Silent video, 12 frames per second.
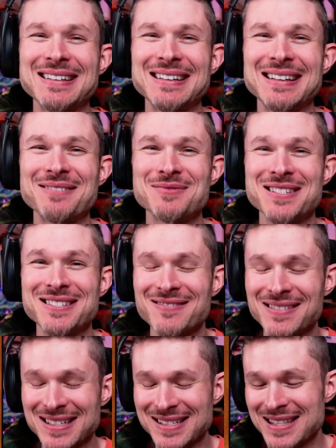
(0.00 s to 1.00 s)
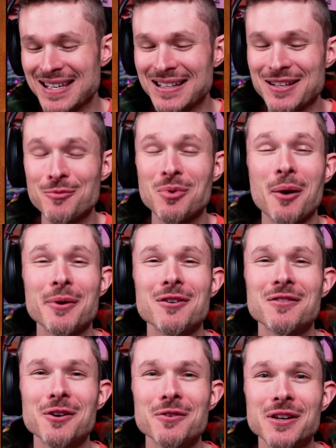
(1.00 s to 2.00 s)
I'm just doing this thing that you probably
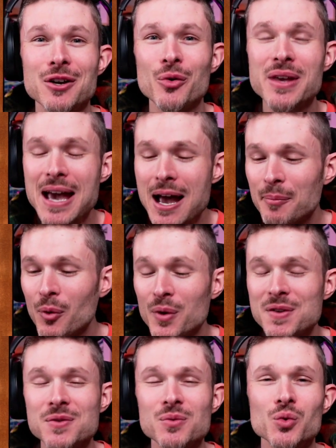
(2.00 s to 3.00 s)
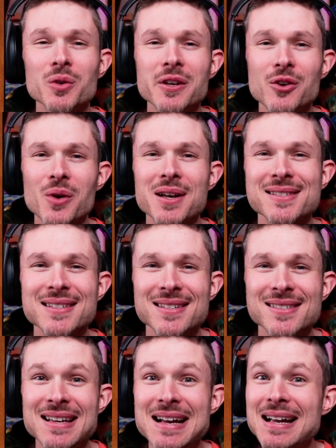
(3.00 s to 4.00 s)
overheard, and they go, yeah, but what's really crazy
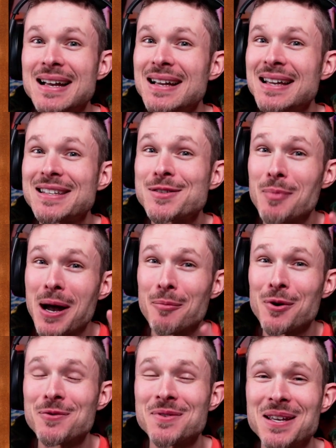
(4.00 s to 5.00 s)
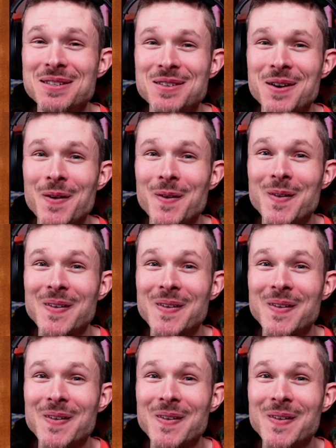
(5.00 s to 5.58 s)
is it's my birthday too.